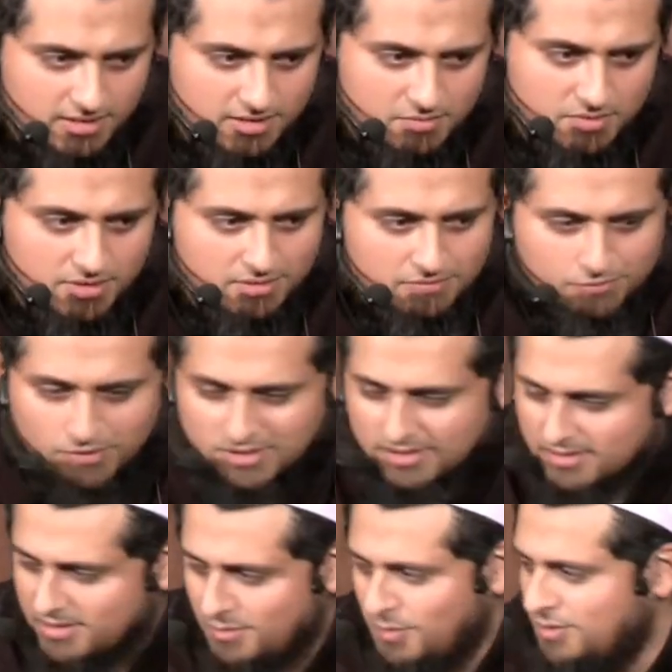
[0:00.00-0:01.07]
But
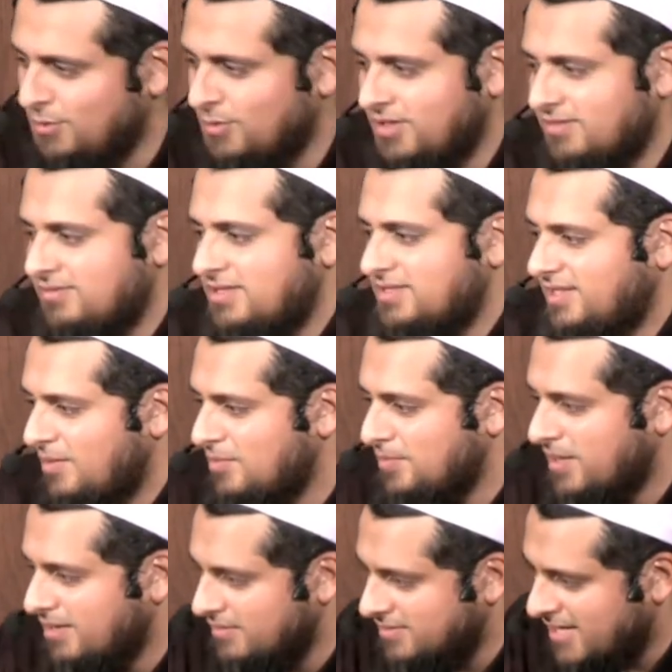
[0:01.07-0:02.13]
unfortunately, we don't give the same
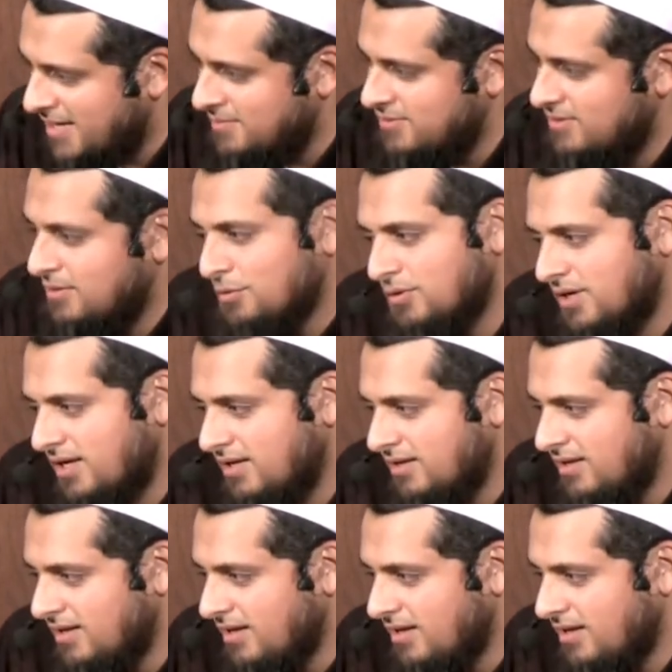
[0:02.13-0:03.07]
amount of time to the Quran.